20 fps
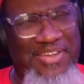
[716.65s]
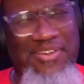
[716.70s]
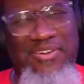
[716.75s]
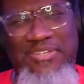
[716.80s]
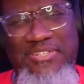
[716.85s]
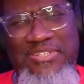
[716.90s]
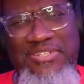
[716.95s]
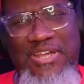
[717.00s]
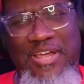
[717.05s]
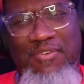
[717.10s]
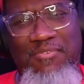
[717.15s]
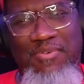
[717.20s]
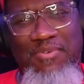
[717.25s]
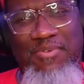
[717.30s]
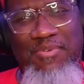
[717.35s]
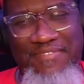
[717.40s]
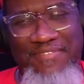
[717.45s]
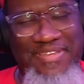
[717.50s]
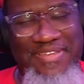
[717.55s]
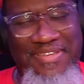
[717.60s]
oh, you're not
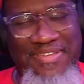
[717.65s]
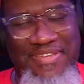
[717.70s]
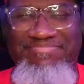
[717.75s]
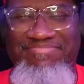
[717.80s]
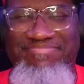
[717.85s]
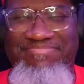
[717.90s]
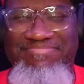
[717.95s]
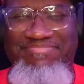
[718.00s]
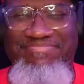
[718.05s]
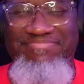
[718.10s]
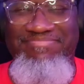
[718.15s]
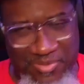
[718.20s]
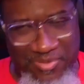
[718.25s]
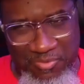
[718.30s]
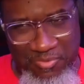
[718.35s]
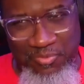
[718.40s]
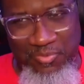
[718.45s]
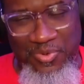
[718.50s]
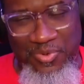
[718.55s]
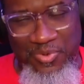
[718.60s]
relevant,
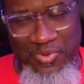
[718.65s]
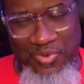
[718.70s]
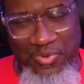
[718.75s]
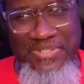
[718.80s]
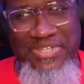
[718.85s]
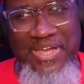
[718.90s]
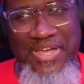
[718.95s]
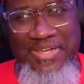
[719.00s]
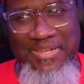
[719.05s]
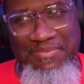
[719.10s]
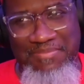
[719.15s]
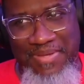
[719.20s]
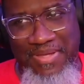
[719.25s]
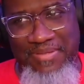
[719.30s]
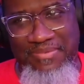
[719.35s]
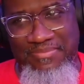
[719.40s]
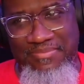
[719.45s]
what are we talking about?